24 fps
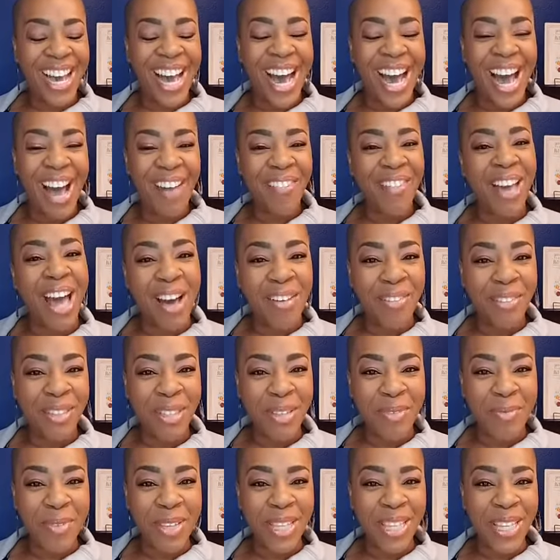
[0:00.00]
I'm
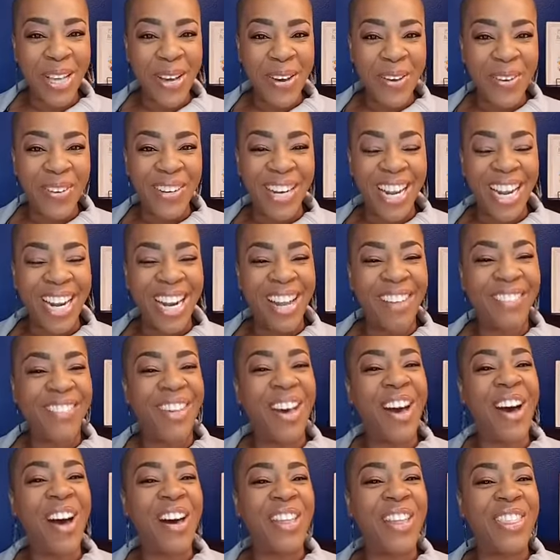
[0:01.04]
Havilah Malone, and I'm
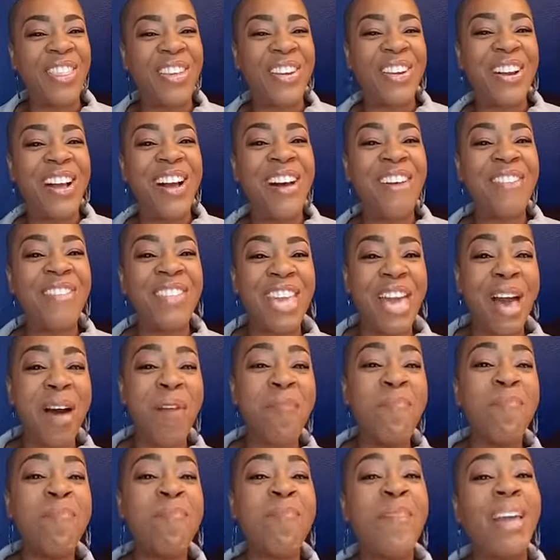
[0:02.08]
the author of The
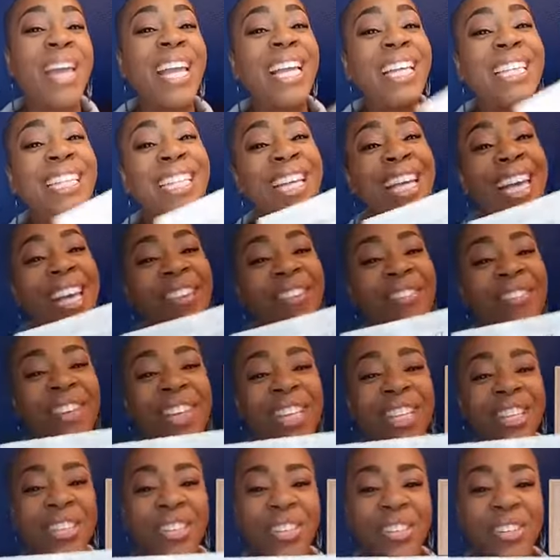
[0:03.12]
Amazing
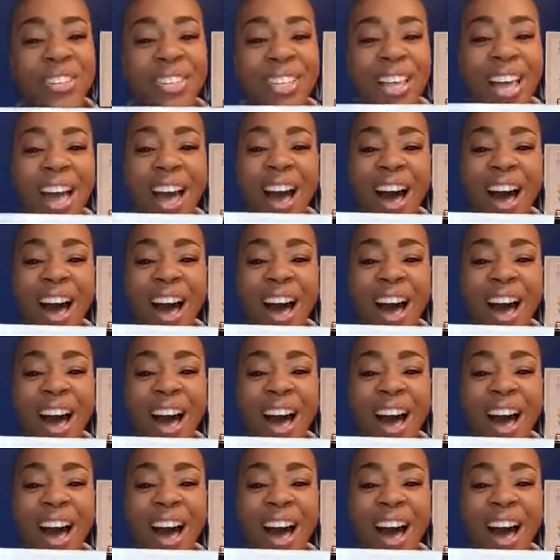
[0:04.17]
Adventures